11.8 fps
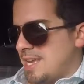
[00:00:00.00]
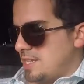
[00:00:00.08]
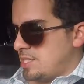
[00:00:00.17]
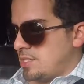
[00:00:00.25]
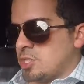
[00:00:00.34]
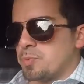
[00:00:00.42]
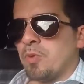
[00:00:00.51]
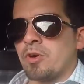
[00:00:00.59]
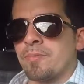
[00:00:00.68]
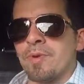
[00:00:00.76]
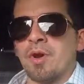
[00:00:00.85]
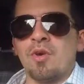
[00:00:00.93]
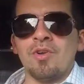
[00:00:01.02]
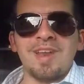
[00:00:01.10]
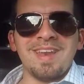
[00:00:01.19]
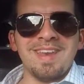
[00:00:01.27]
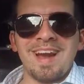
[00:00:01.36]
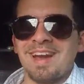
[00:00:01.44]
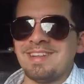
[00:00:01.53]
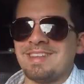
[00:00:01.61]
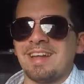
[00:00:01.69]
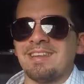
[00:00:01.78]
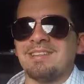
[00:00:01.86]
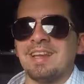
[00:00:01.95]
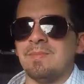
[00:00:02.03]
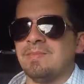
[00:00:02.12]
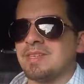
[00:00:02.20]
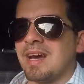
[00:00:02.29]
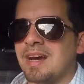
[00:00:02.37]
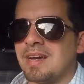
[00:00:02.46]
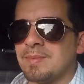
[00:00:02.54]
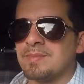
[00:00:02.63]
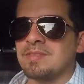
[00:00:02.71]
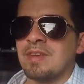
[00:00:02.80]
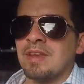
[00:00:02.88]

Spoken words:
It's in sport mode 9 out of 10 times.